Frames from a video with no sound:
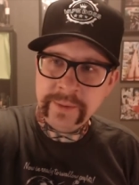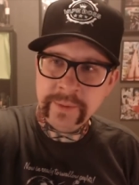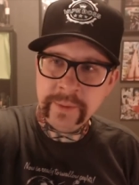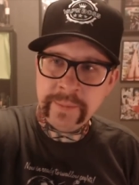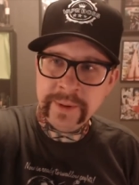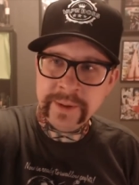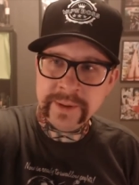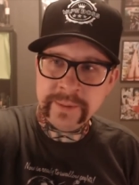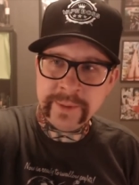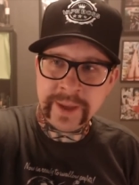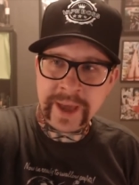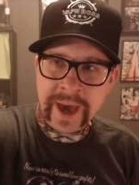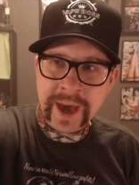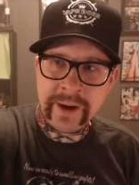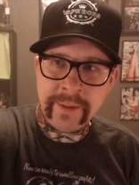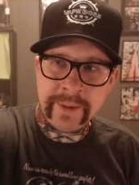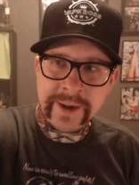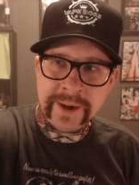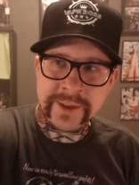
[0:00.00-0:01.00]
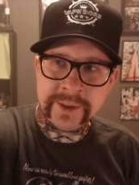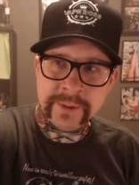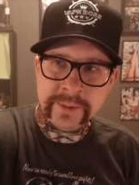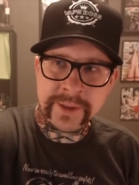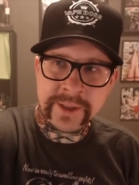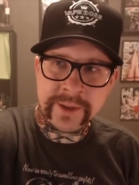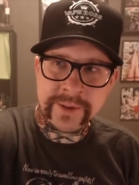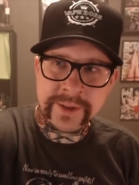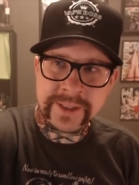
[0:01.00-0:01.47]
rebuildable atomizer
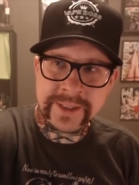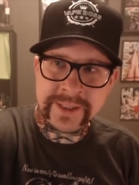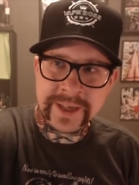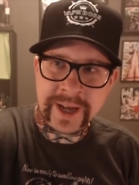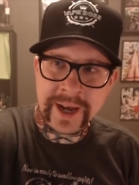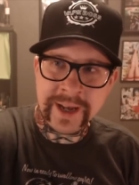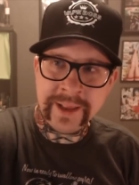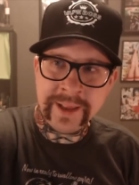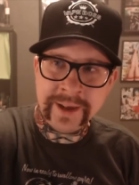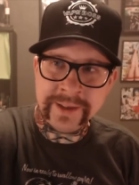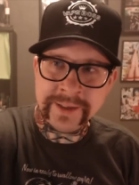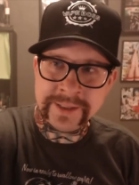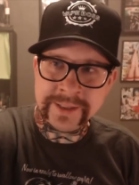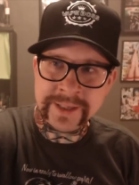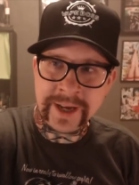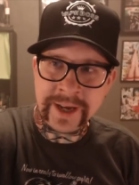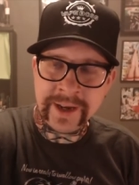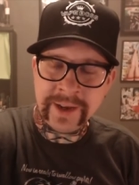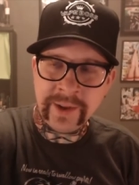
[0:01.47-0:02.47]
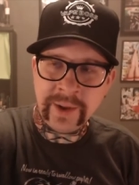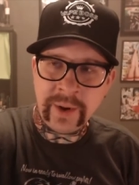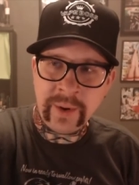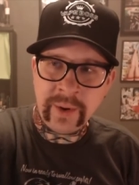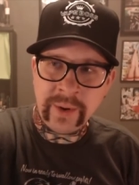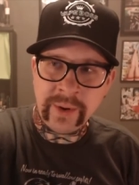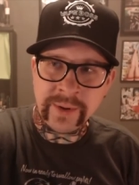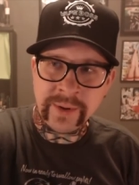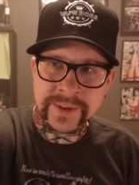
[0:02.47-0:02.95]
with those Cylon style
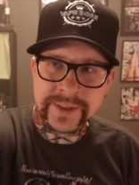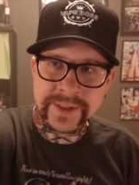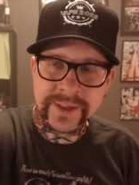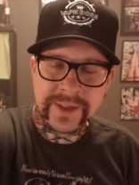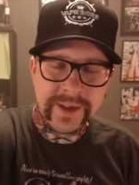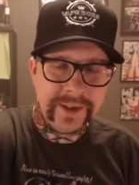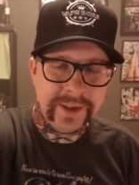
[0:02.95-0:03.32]
holes